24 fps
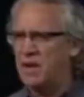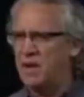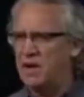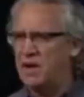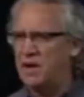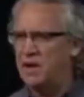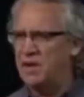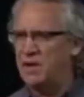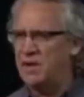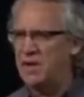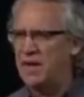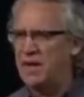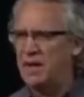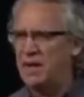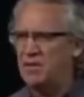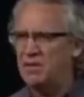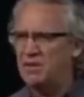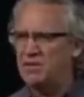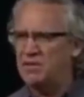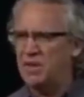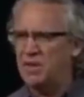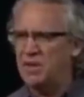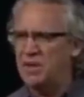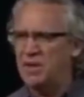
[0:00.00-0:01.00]
God into the
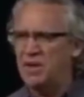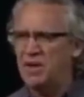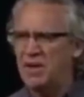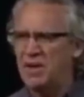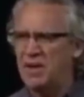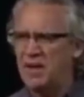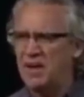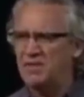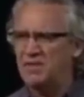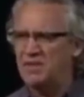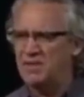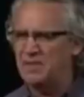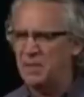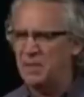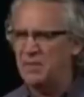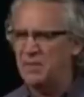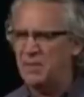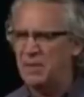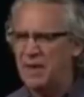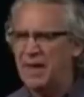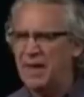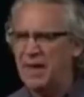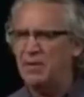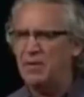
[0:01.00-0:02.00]
house and not have
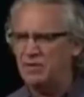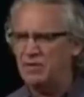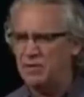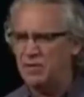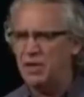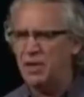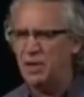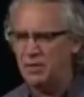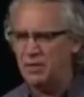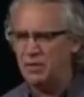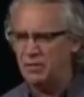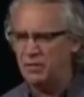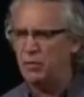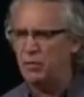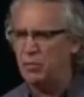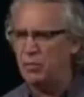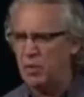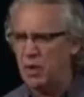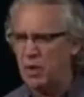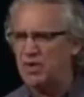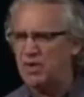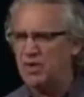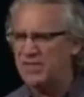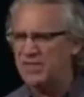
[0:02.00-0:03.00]
something outside of your
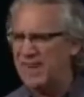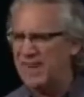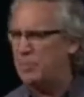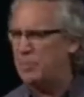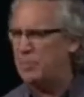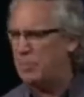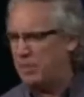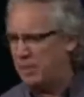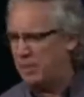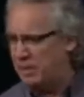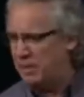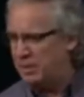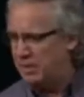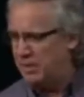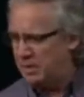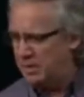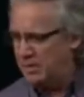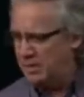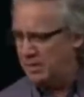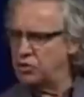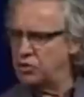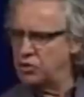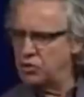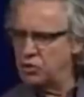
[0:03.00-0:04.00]
box happen.
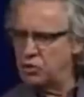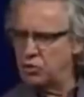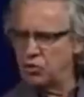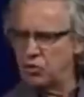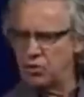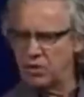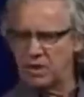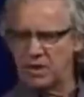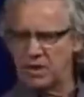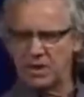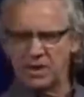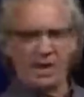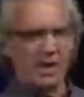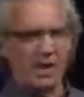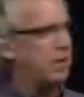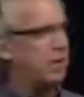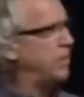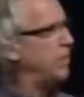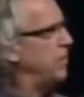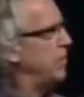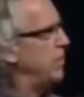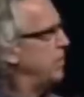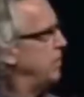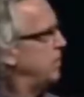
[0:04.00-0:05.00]
Glory
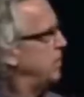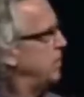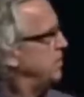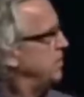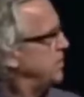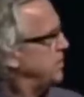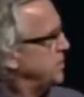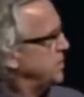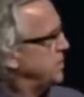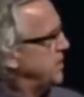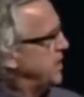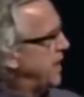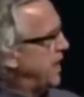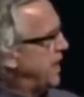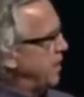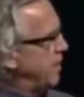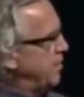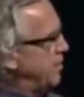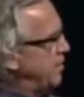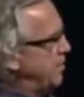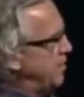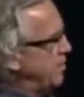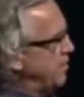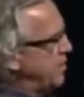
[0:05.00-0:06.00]
cloud just
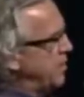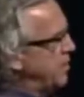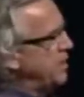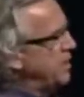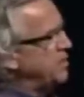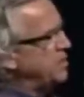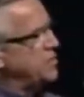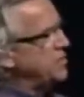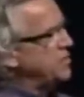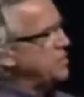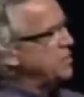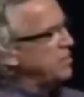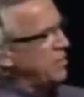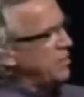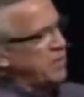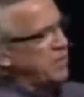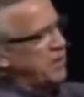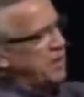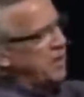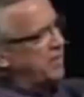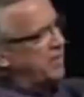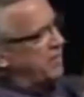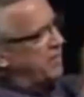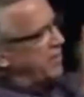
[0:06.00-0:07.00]
came and just
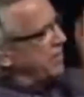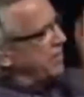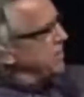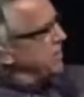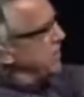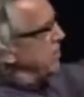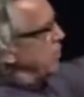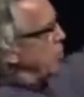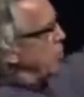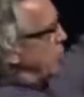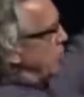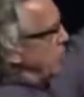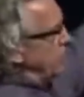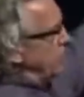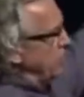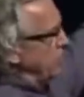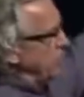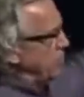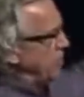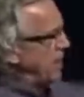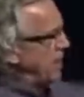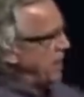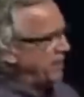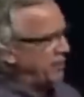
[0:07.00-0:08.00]
started hovering somewhere over
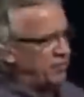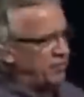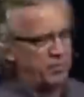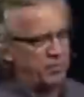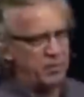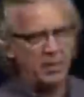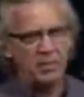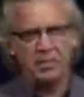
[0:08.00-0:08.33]
the platform.